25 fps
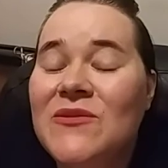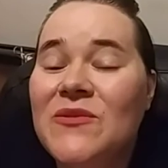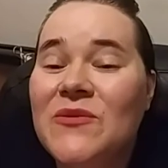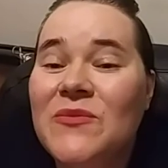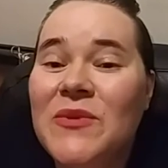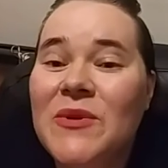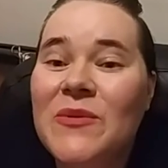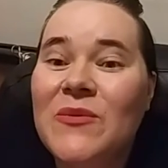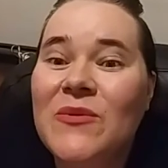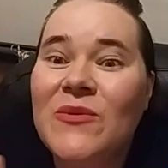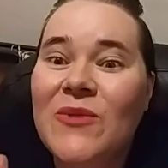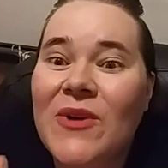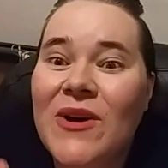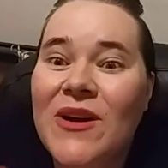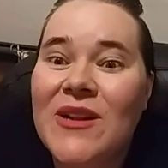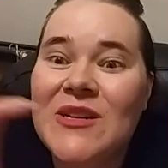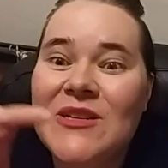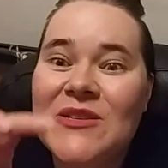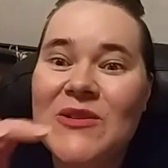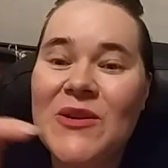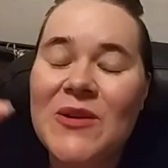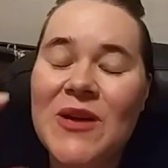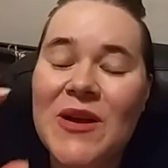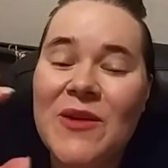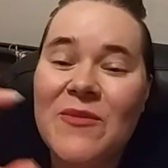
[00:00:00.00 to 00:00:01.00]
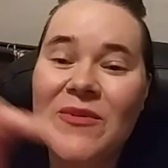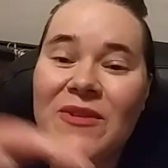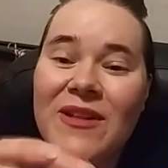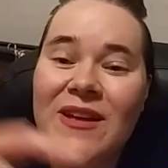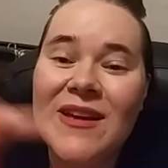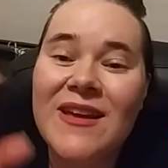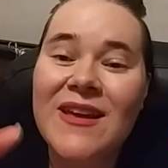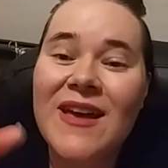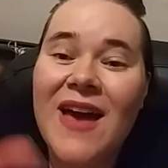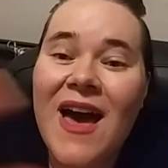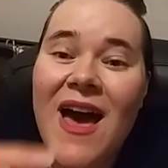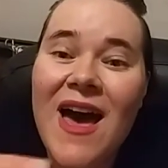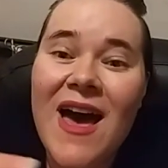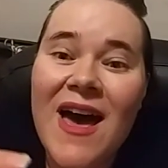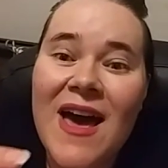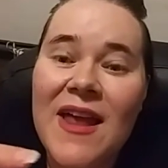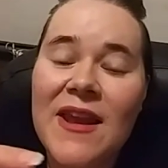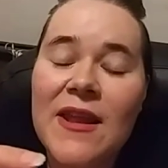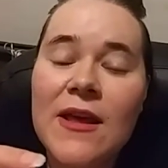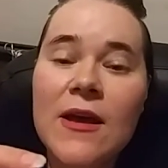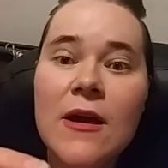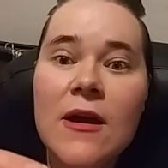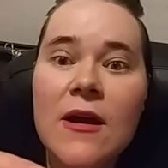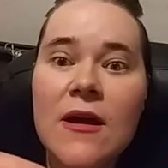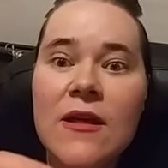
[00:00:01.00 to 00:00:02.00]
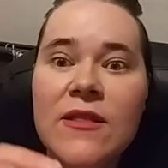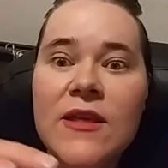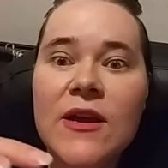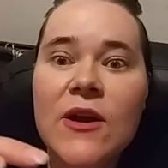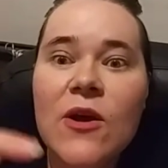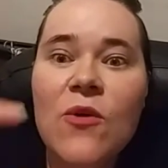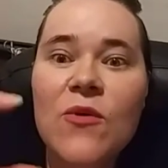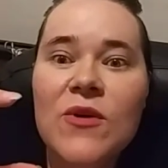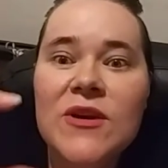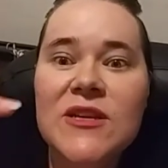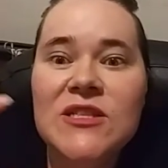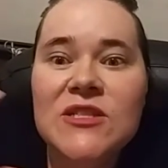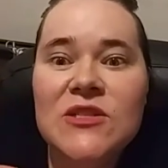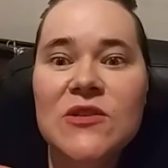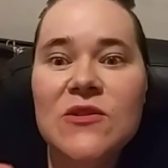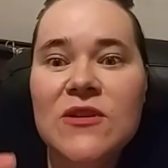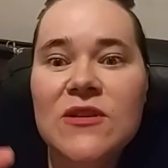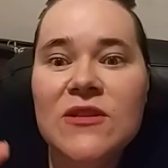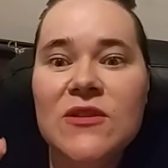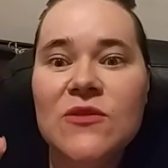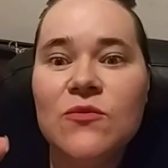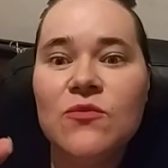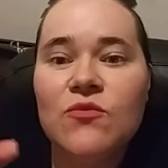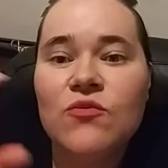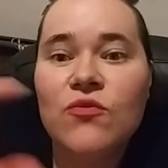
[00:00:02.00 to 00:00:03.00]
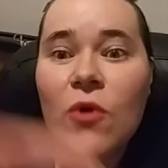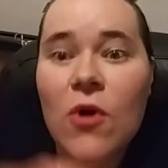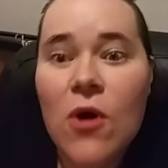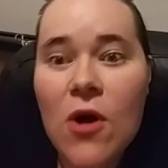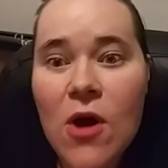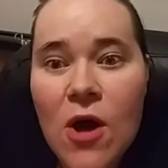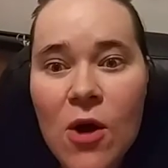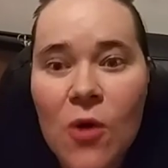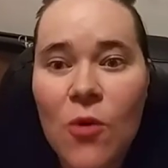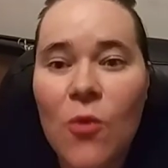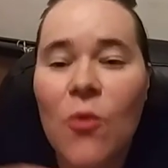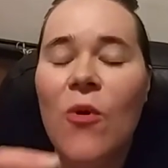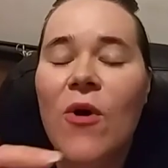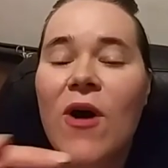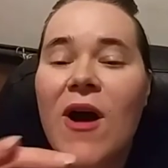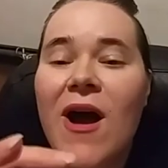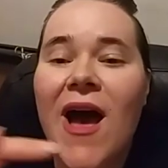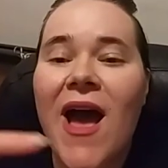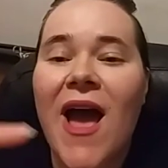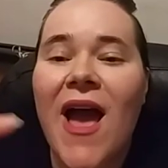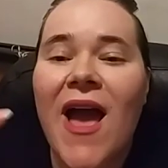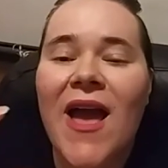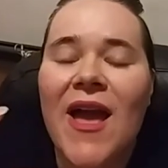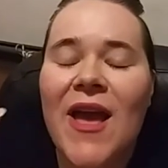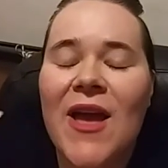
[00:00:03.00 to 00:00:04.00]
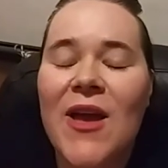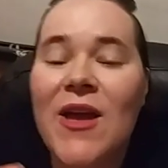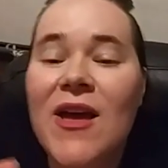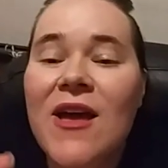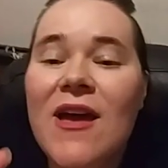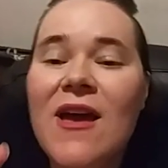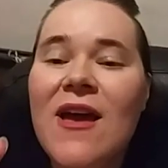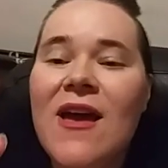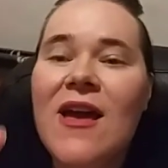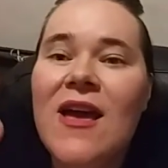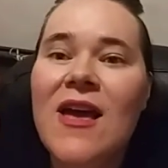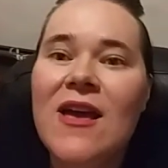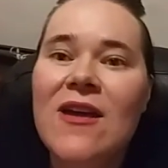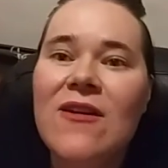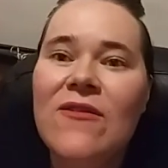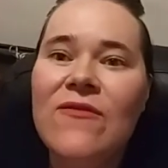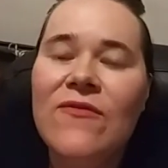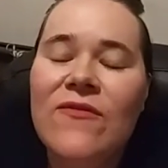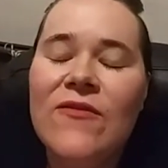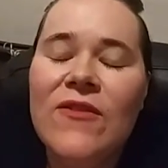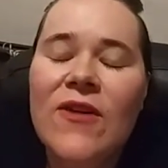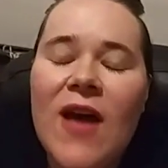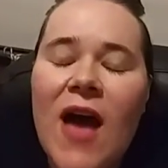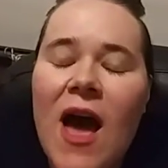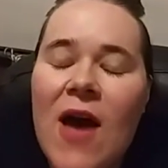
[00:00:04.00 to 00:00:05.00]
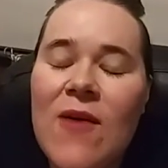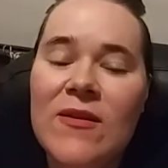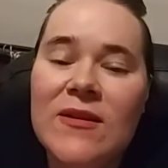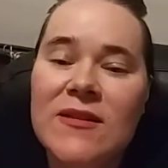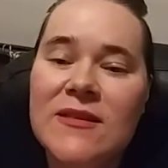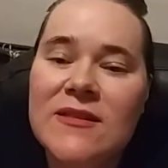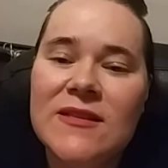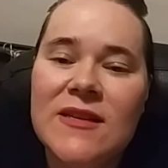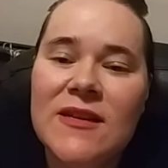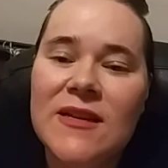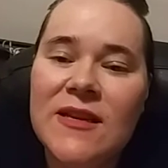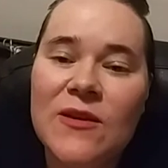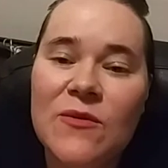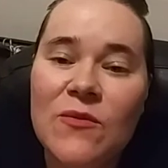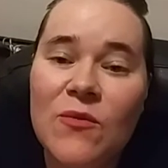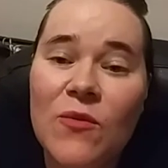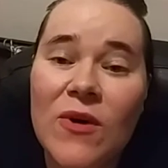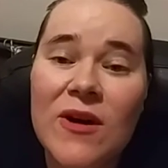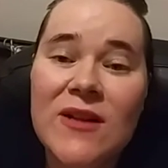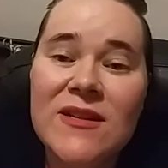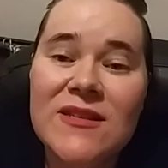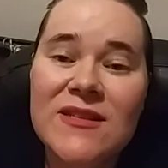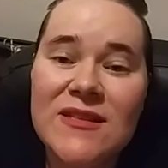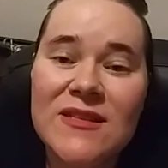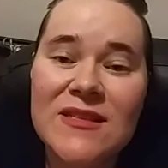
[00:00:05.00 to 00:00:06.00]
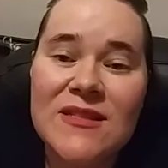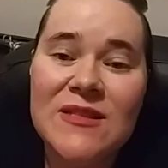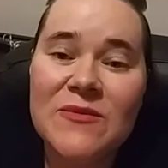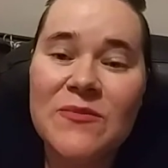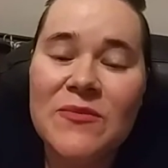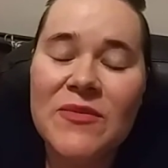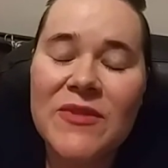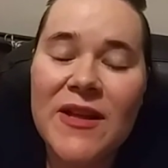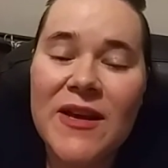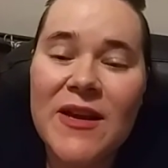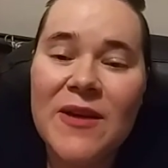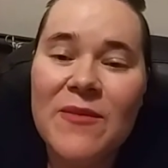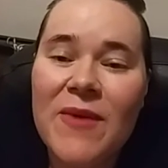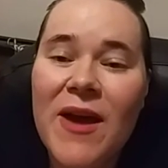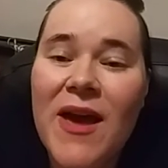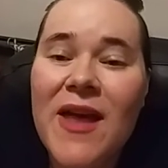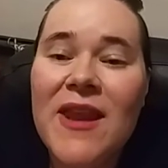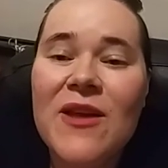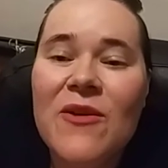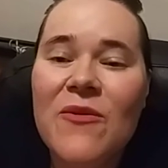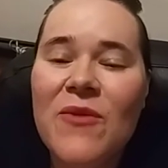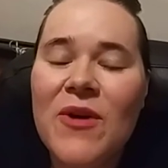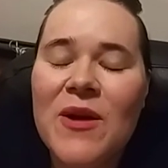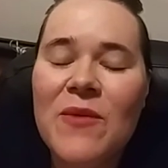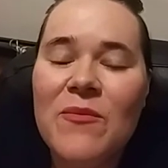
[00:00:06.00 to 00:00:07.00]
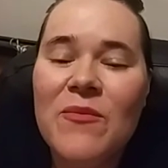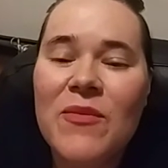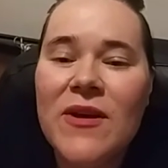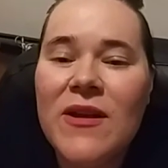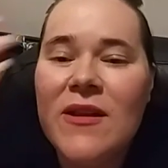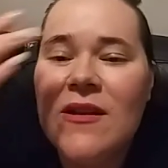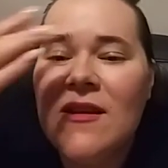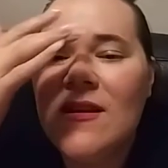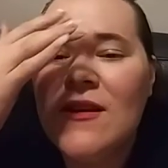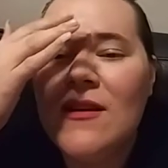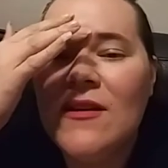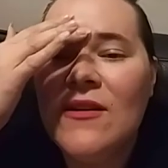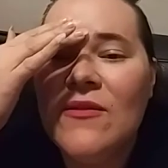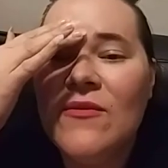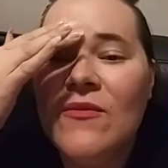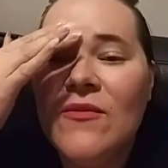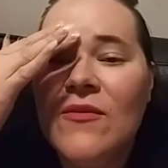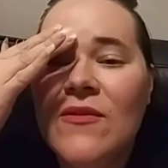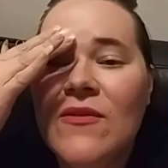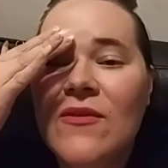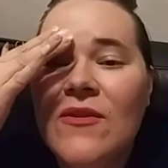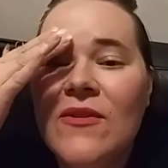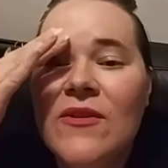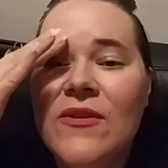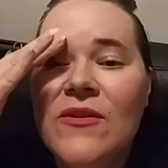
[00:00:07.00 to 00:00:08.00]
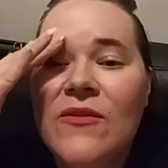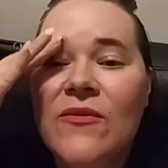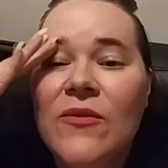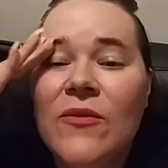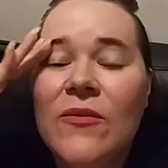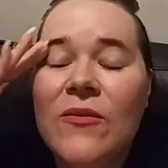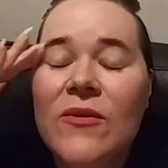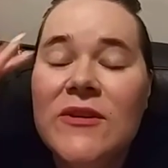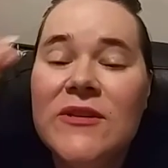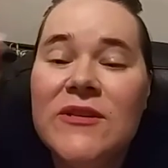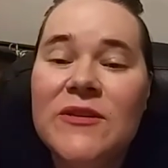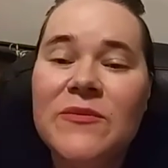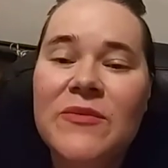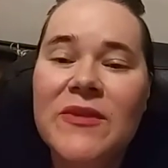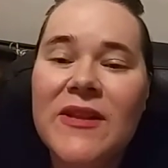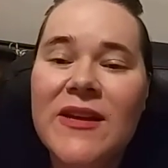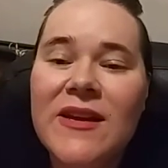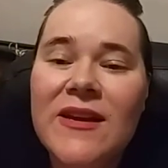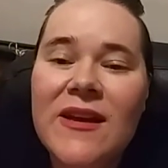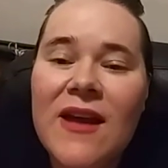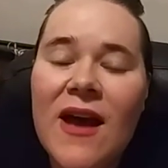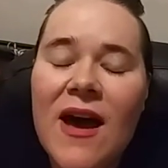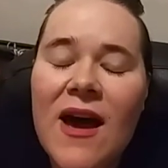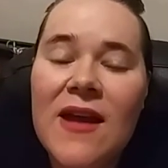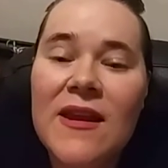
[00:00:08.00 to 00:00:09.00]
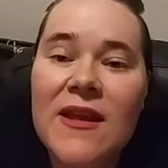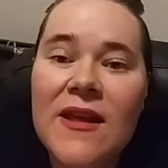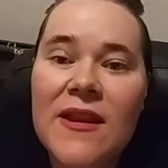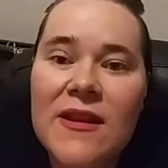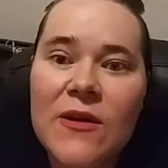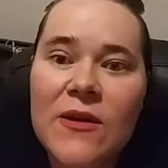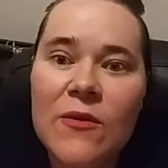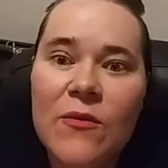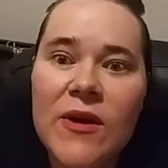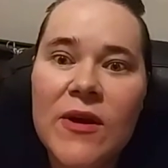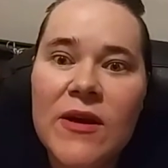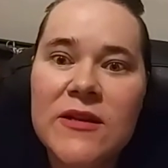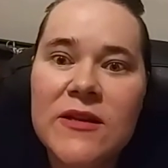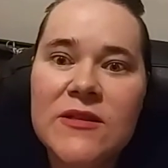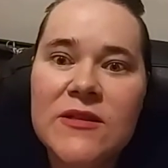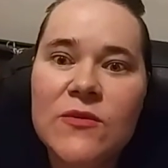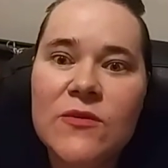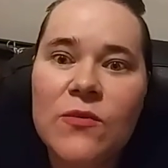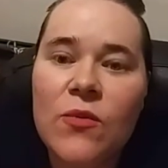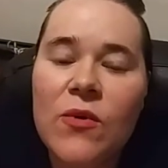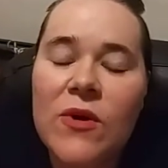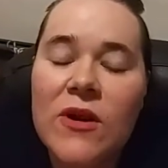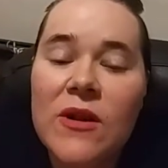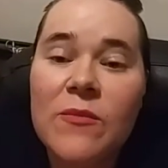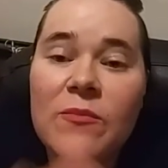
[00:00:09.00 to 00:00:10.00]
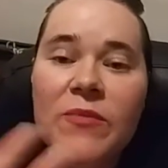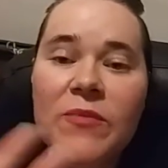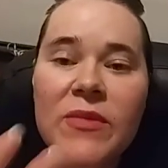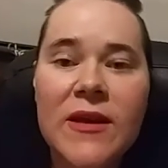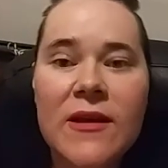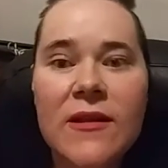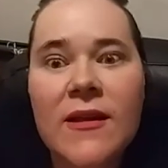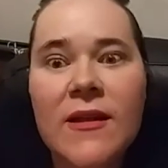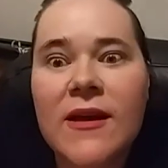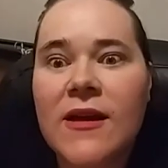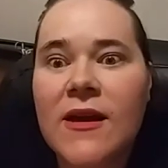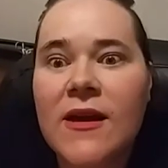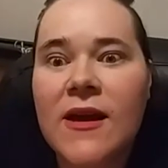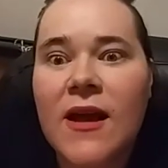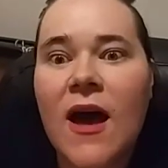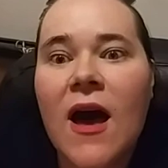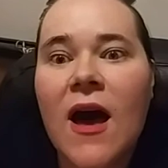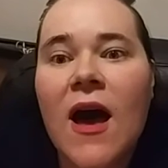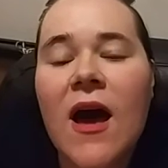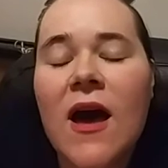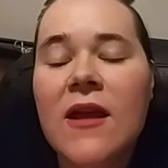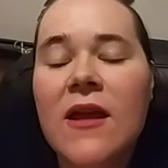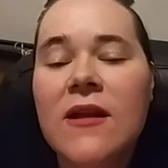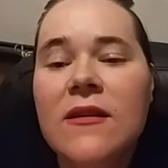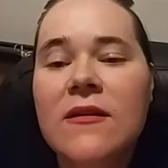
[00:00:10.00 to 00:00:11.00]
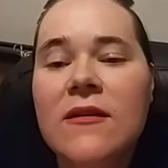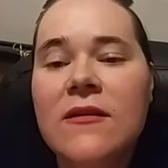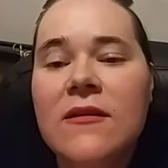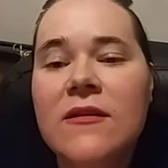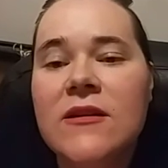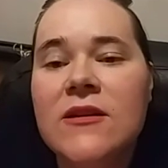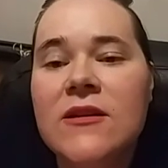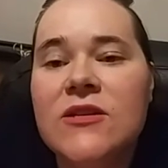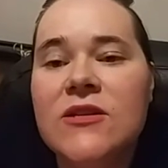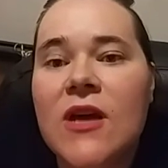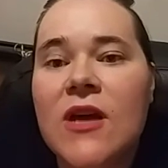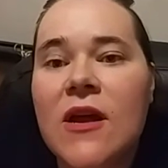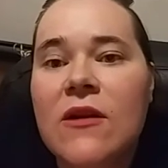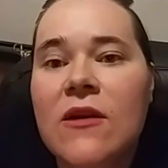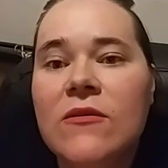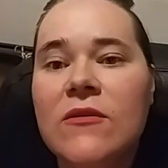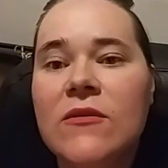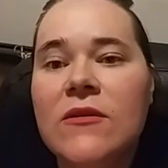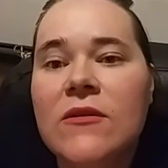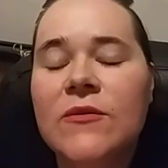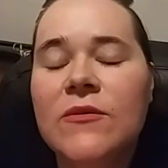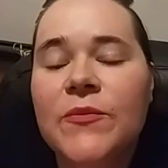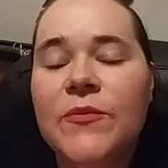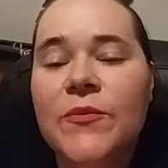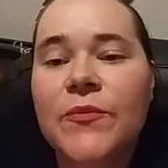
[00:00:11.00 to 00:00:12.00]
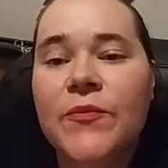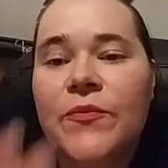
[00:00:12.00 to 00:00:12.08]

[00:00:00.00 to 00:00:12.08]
when people want to try to play God, they always do it the wrong way? I'm not saying he wants us to play him anyway, but if we were to play God anyway, to want to be like a God in general,